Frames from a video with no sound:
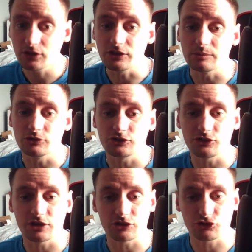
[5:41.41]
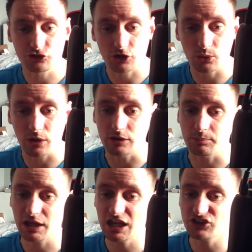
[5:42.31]
the images then show and
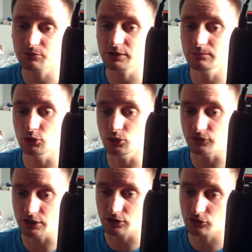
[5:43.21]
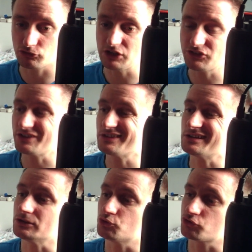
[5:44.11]
appear to be moving, creating the
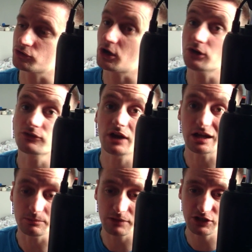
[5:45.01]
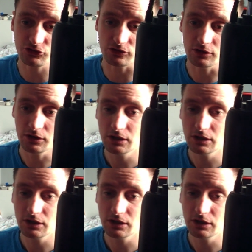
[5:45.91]
illusion of animation.